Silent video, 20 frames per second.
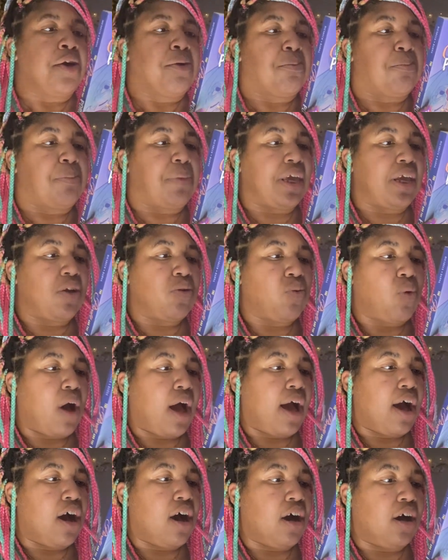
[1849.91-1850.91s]

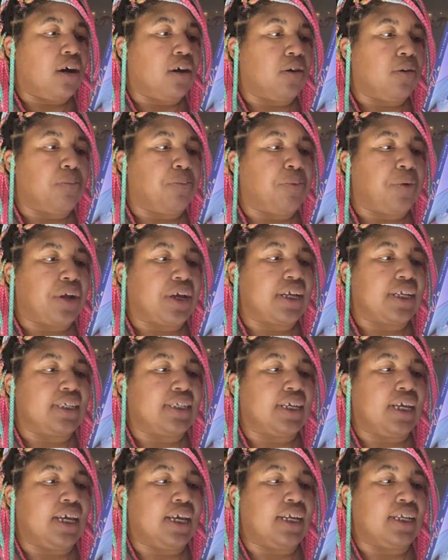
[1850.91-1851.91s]
Meanwhile,
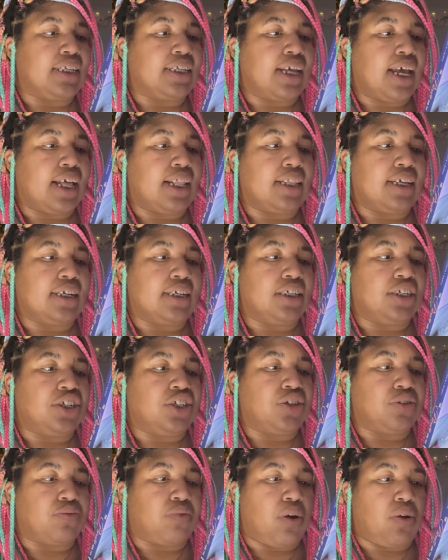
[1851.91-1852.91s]
Brigantine de la
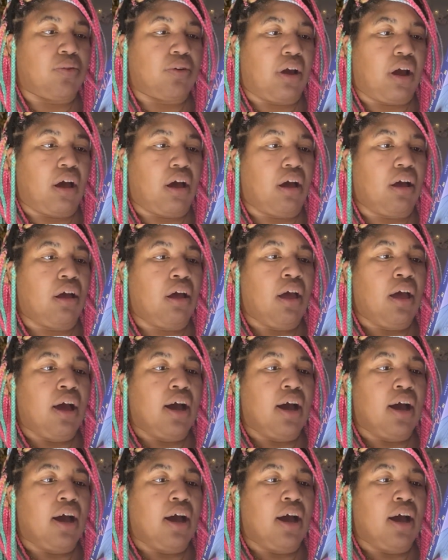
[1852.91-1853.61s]
Girona,